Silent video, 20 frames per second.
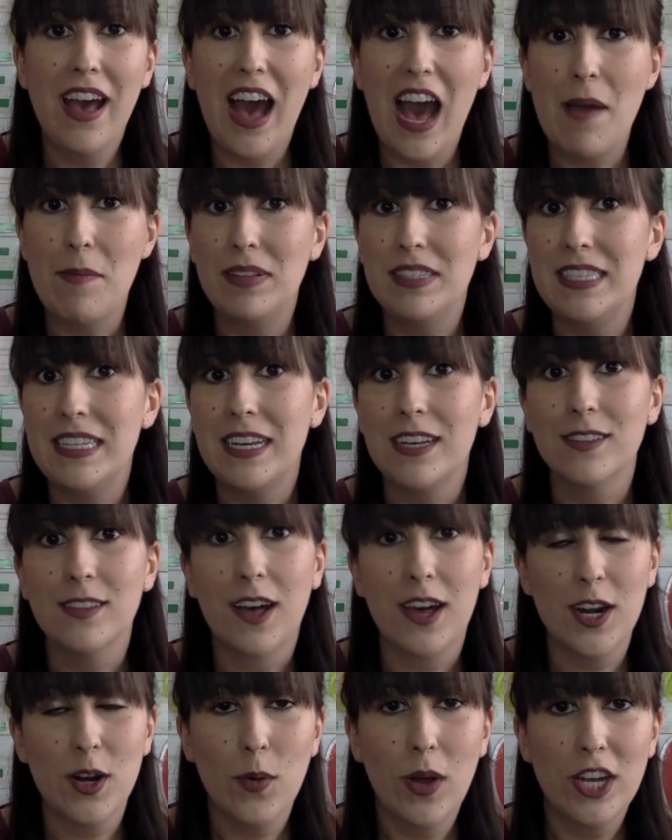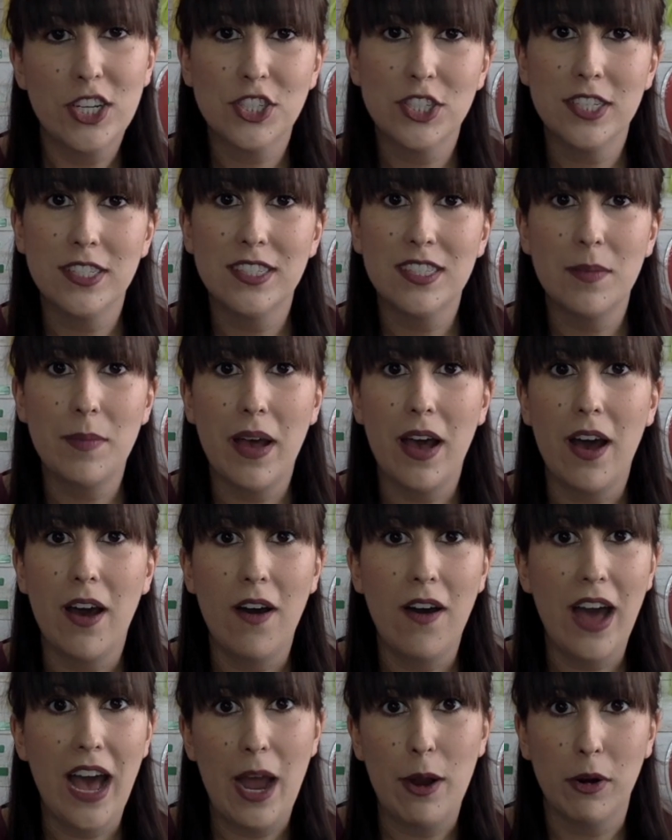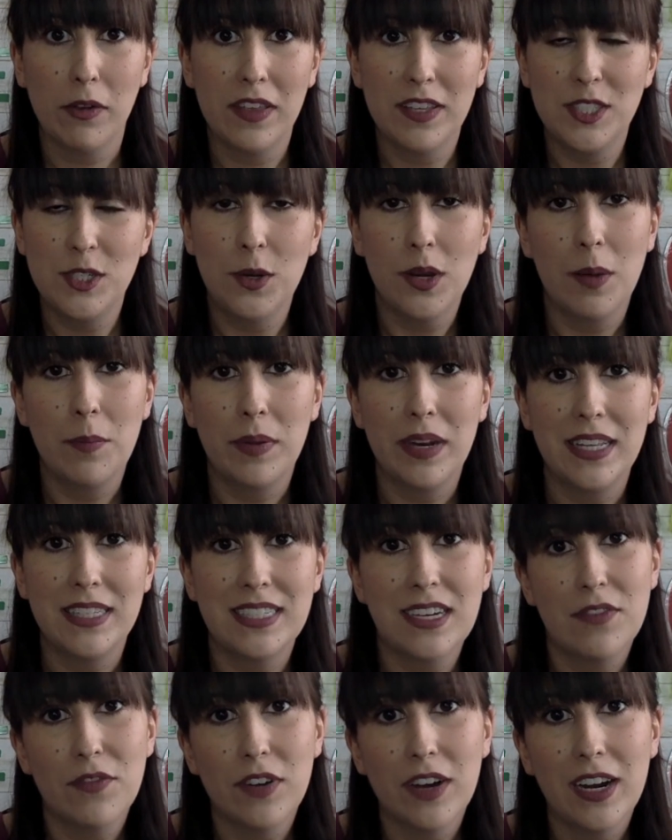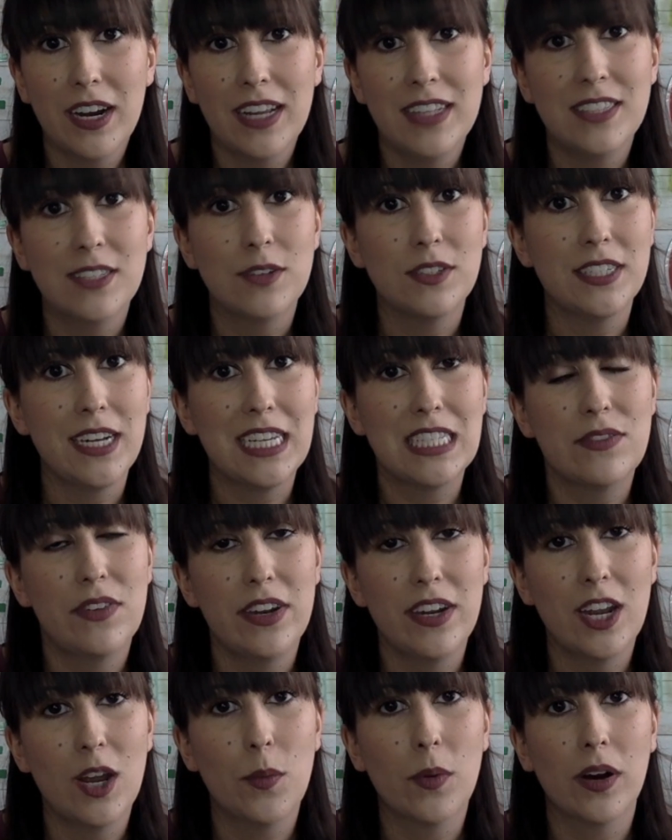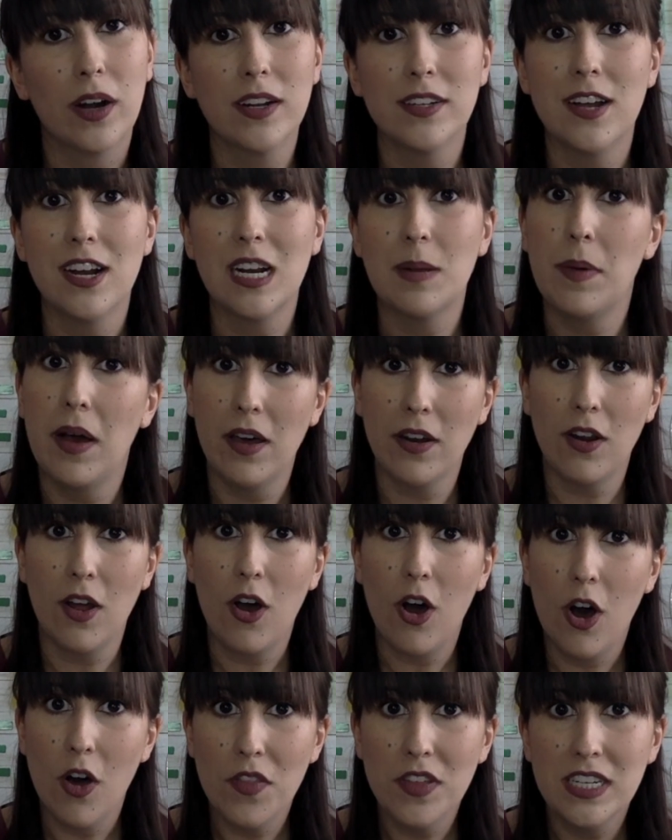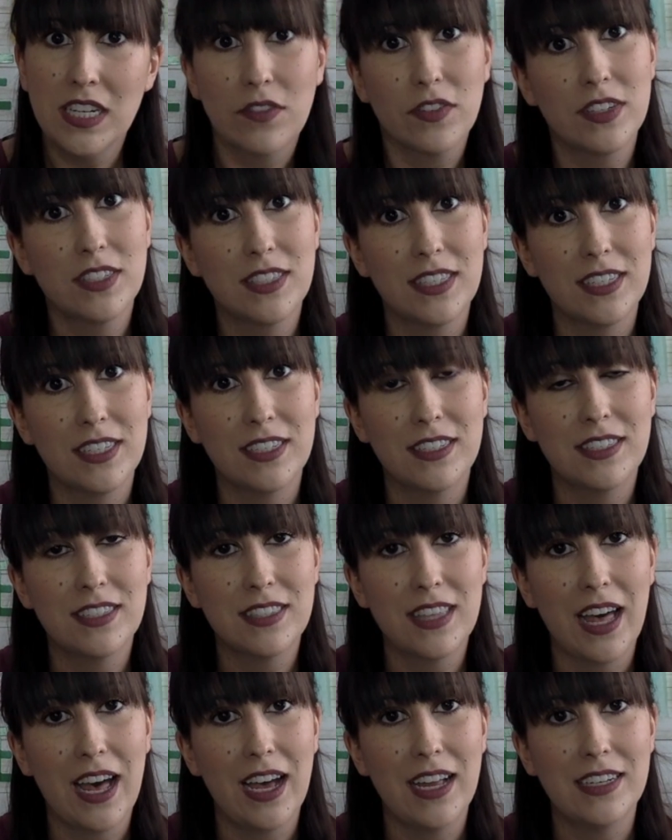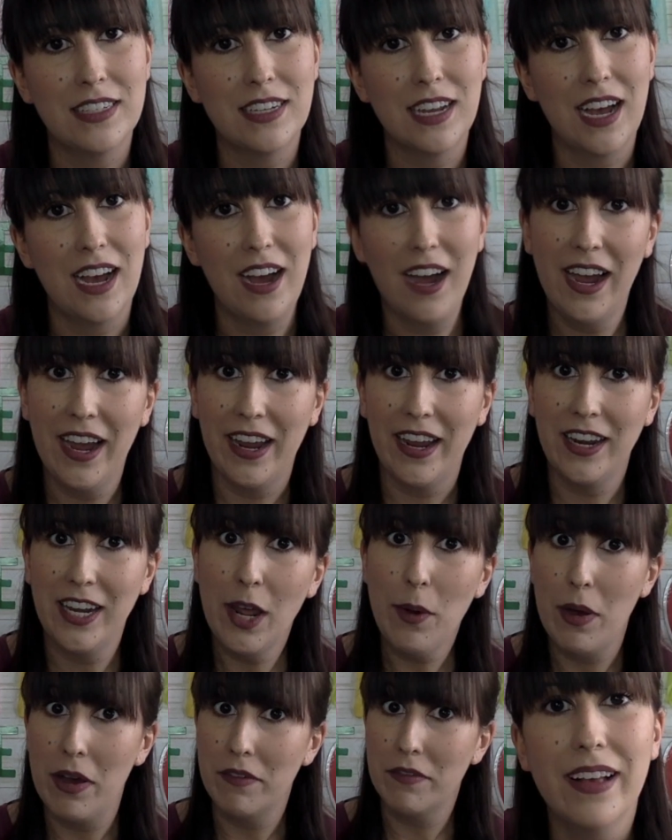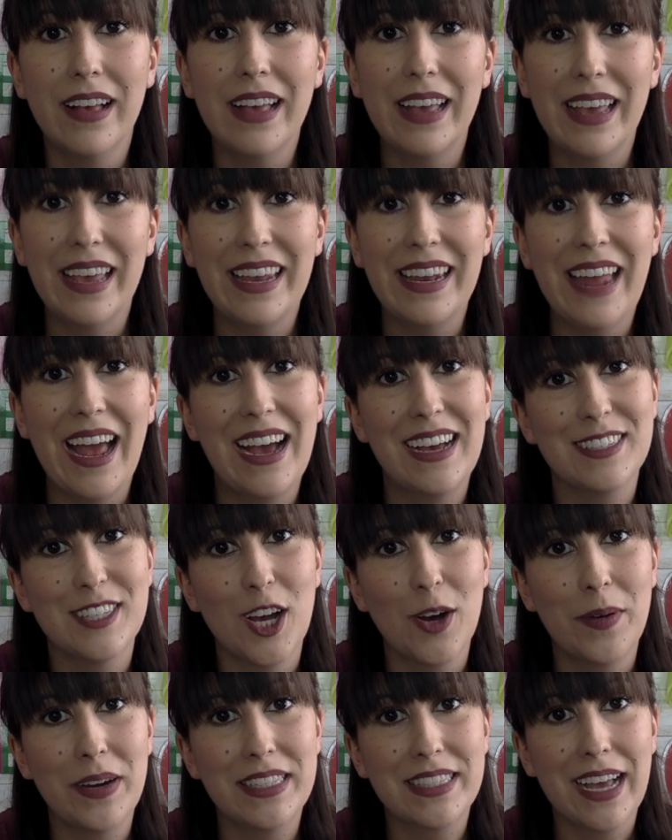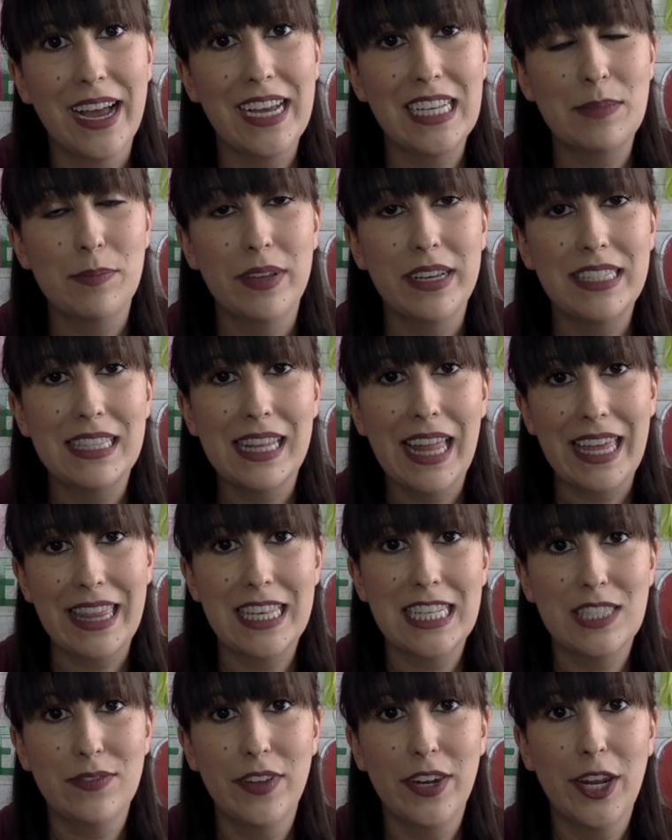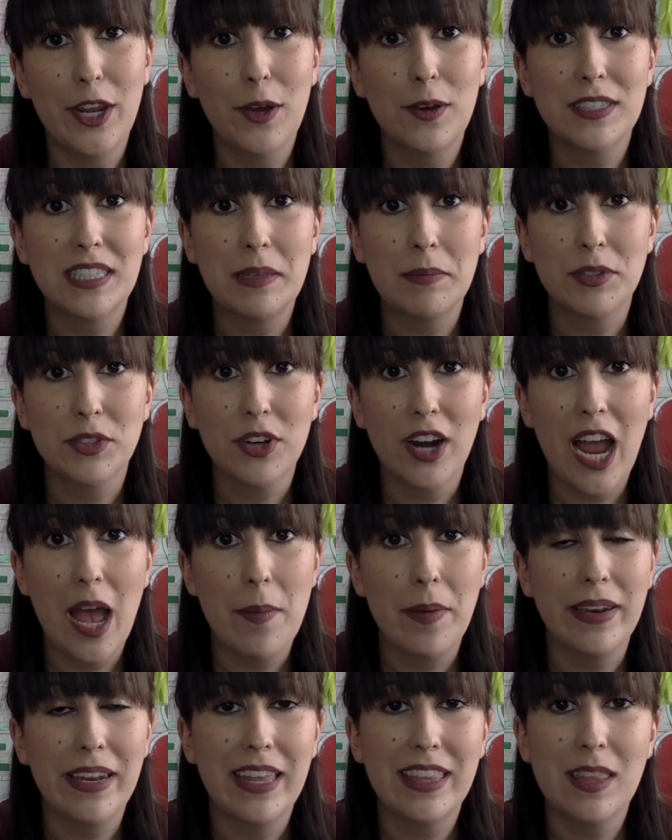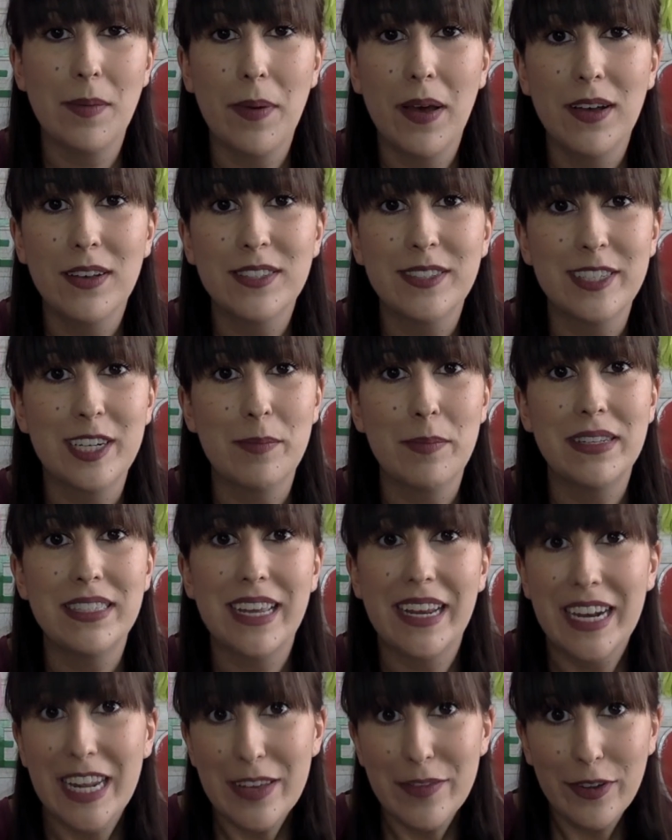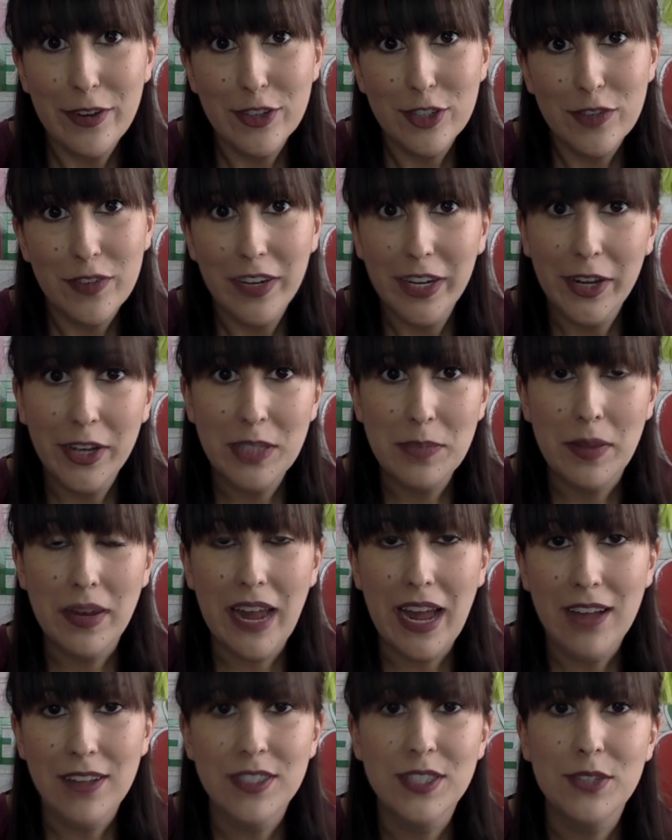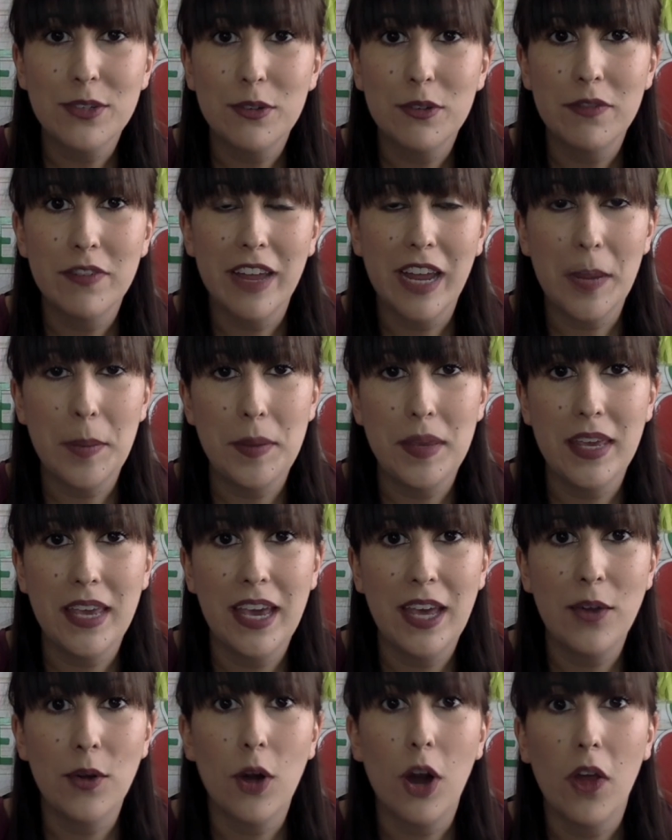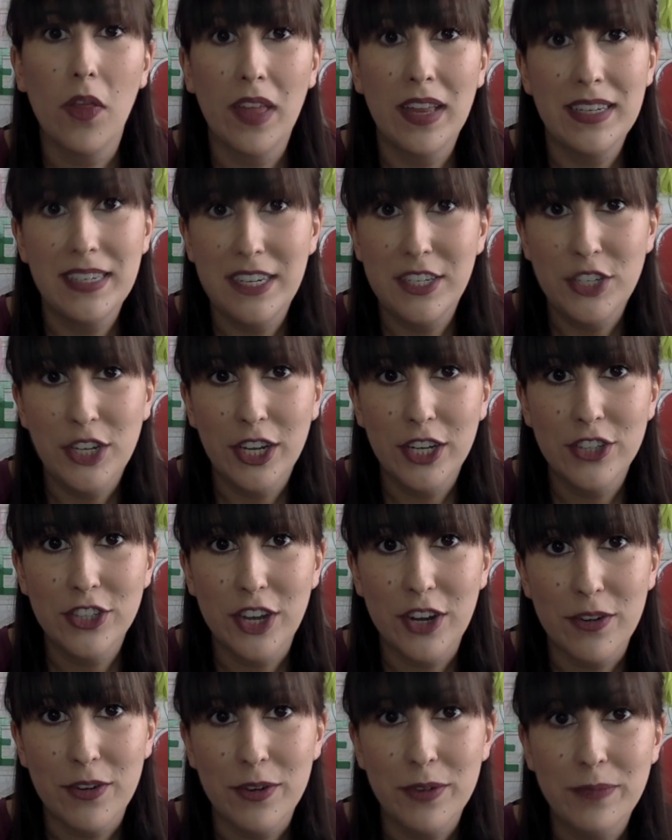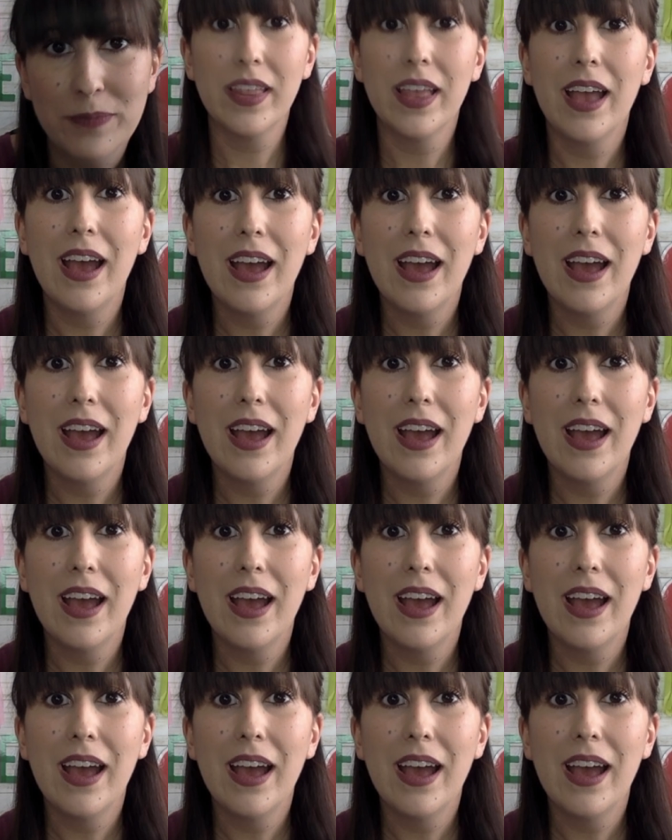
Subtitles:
I've been seeing a lot of questions about how are these two companies different, and so today's video, we're going to talk about all the differences that I know of. And as always, guys, please like this video, subscribe, and hit the bell so you don't miss any future videos about Outschool, VIPKID, or online teaching in general.